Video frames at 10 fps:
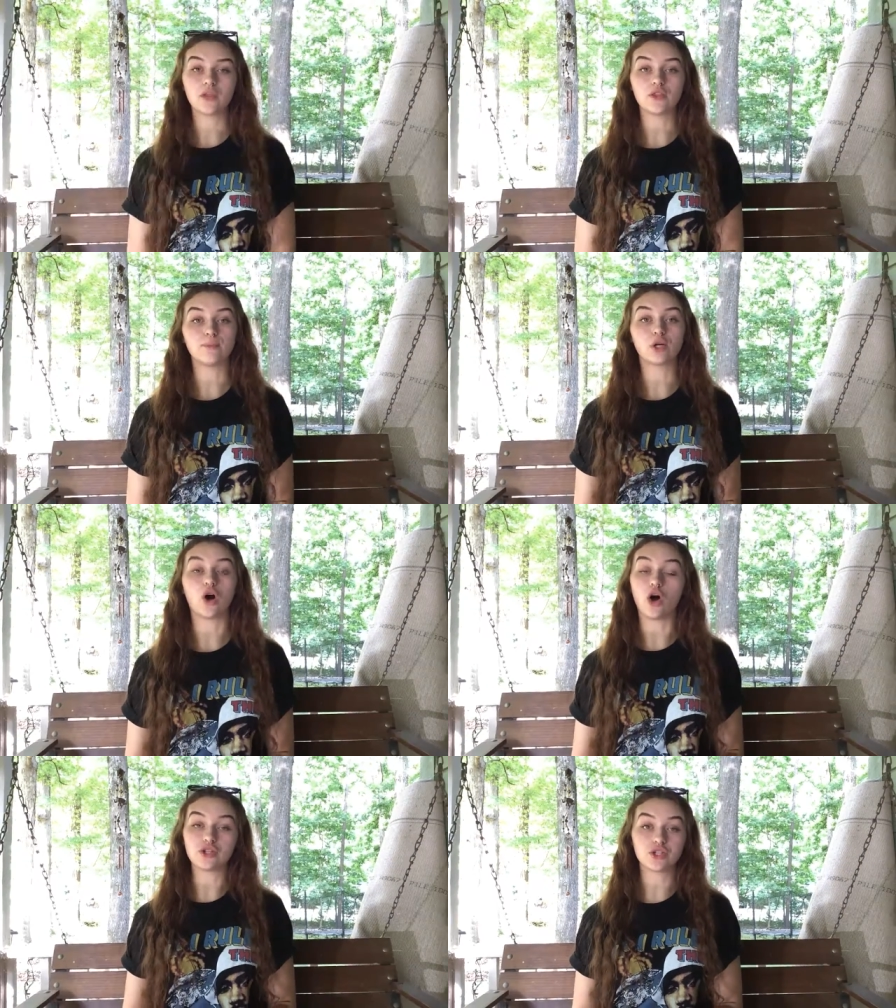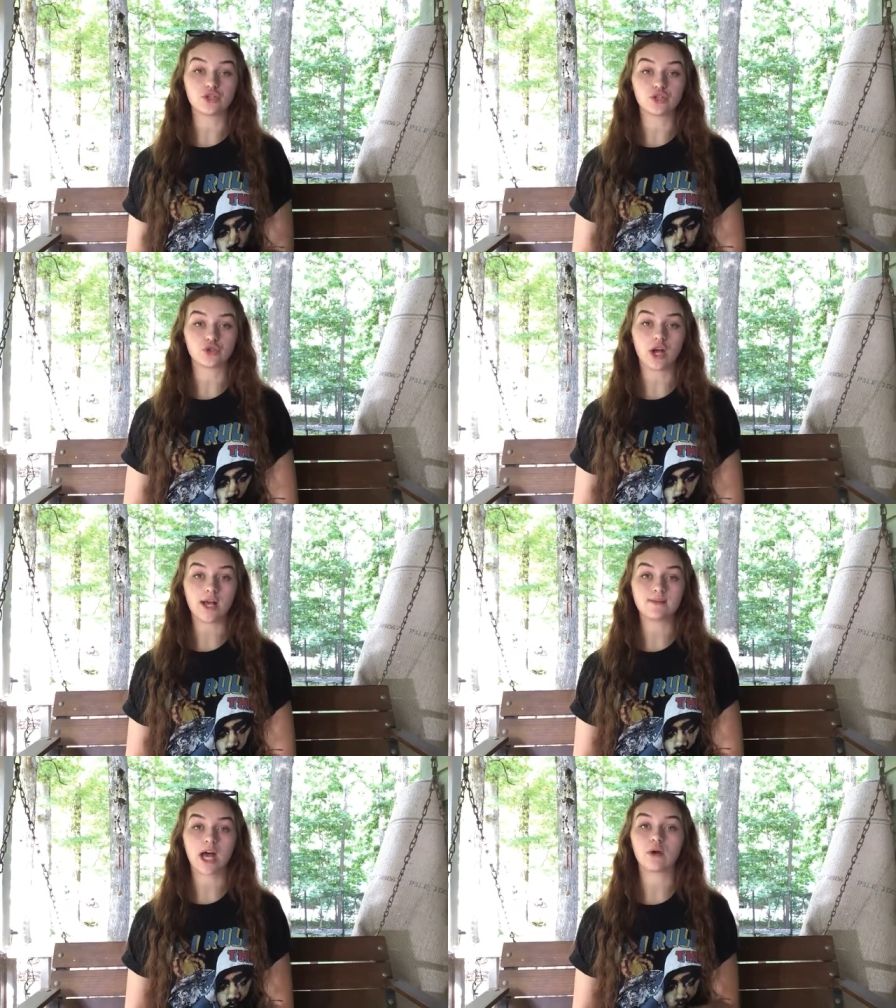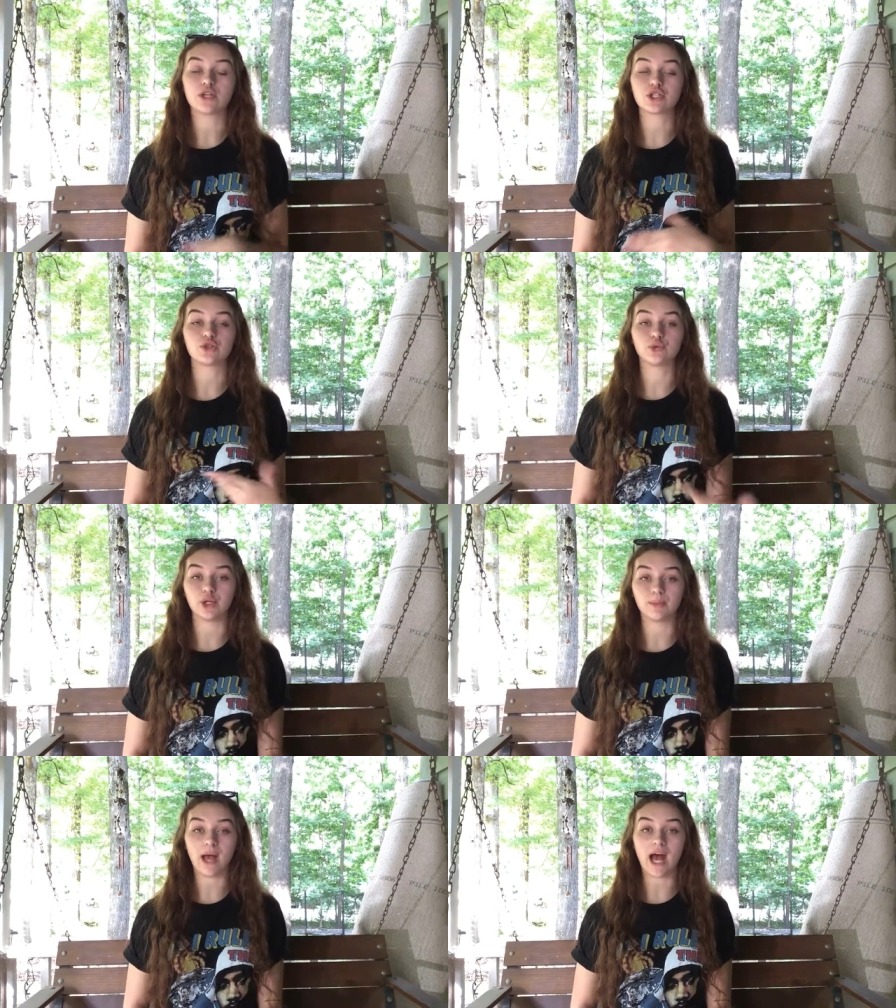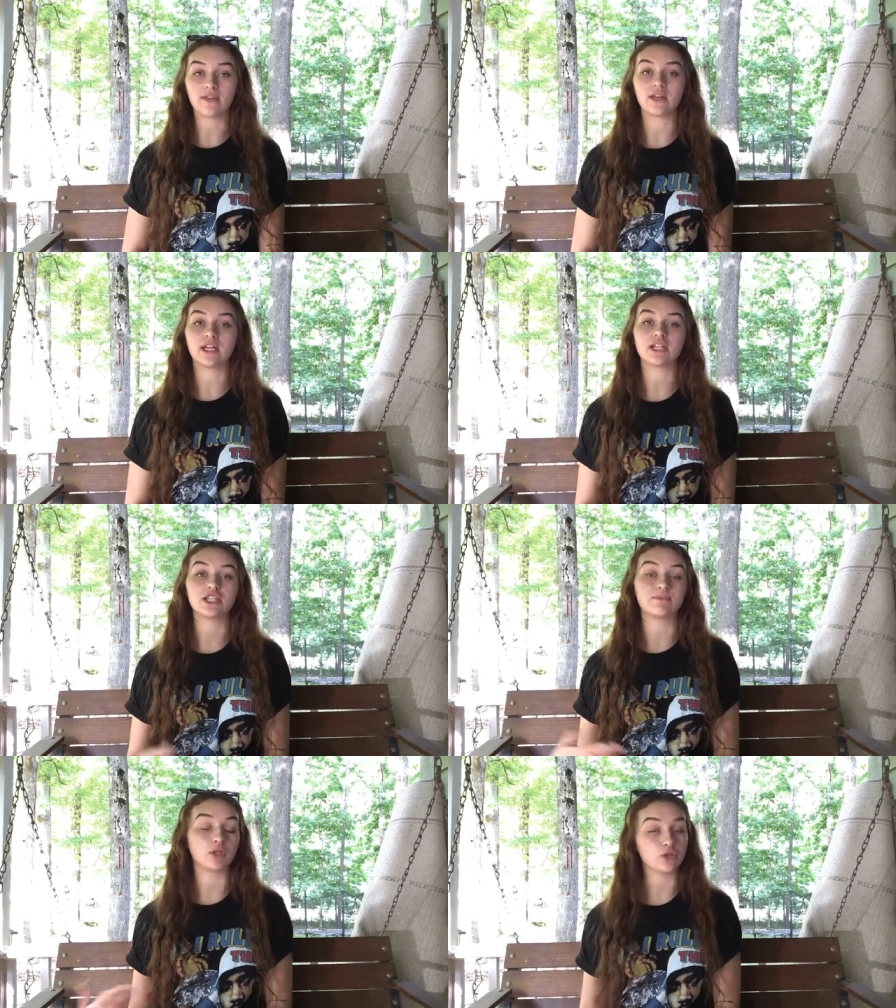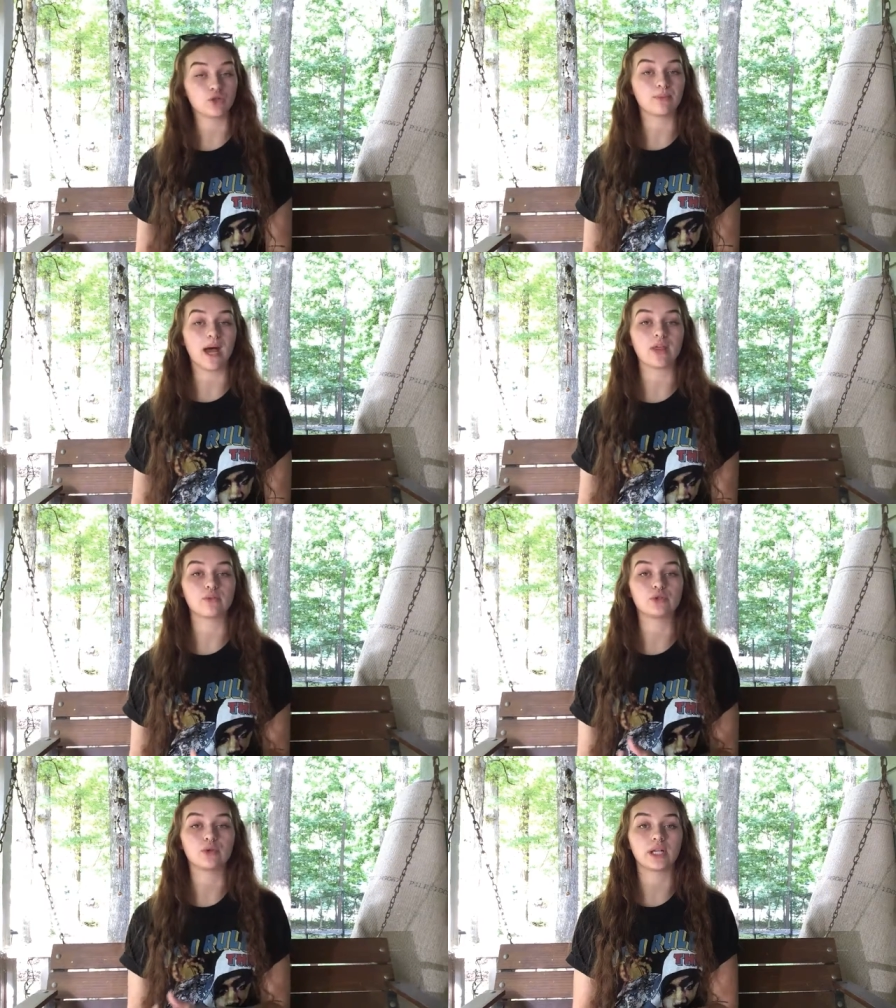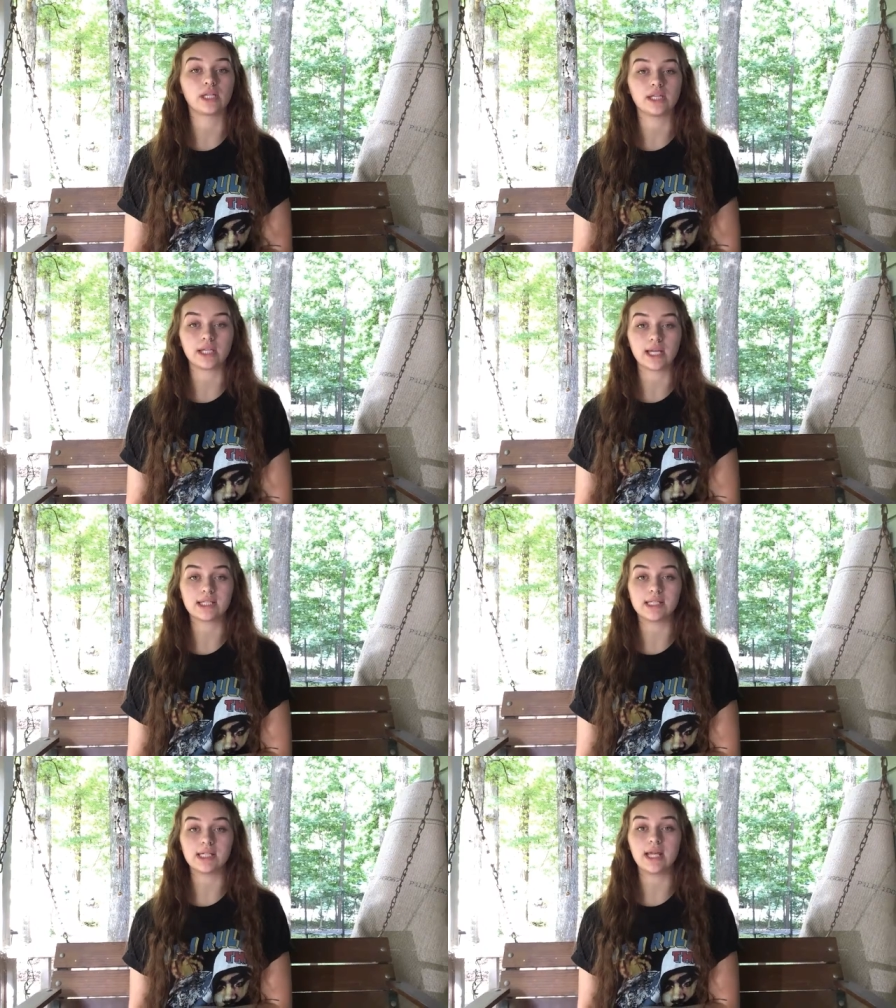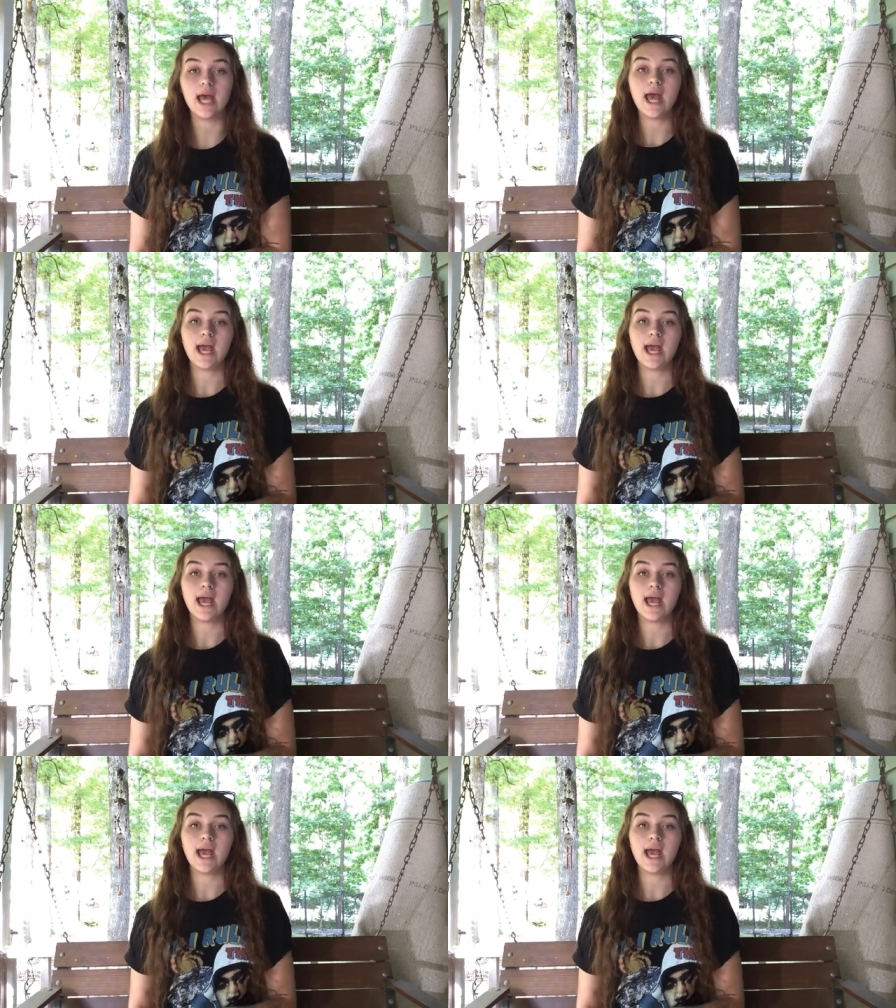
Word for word: The book also describes how his career path and his spiritual path were directly connected,